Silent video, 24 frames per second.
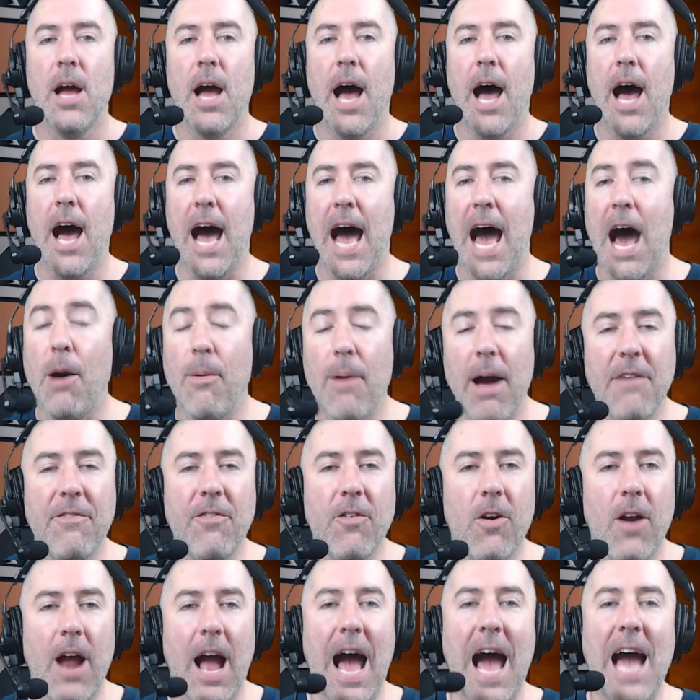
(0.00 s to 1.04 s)

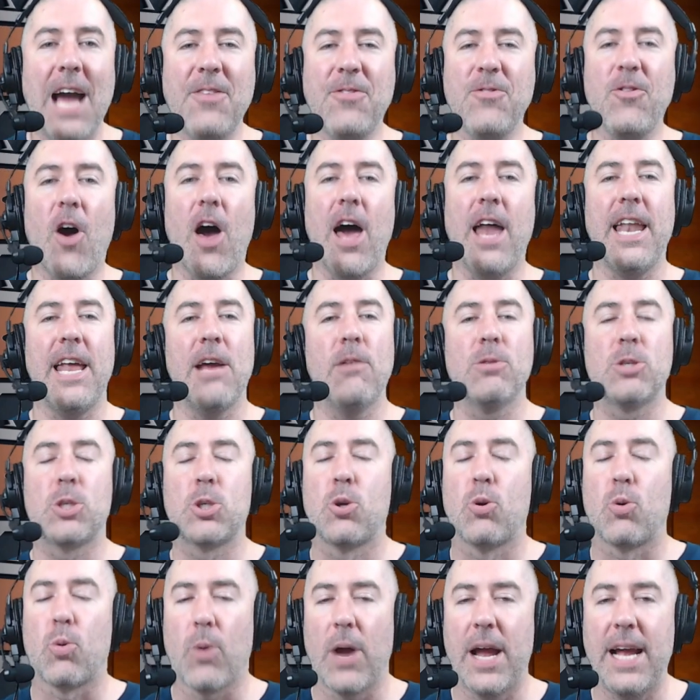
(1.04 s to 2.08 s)
However, I thought it was
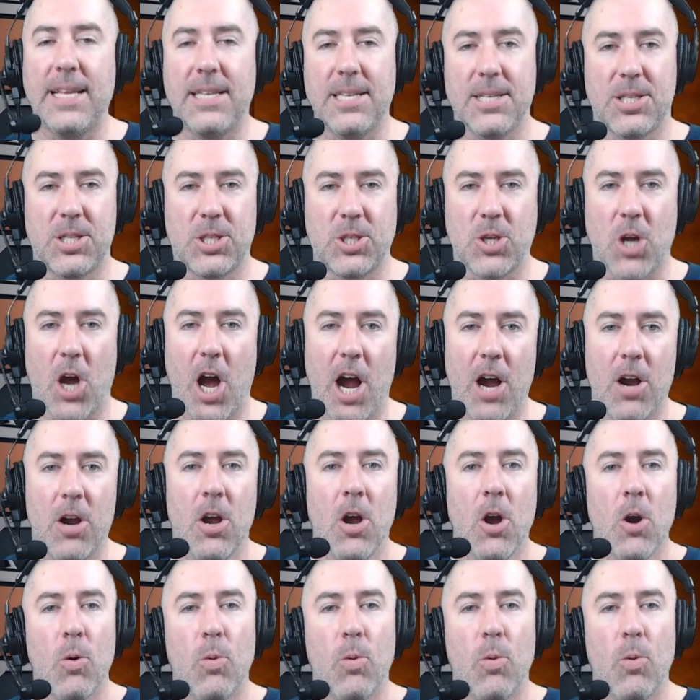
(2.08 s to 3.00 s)
great to start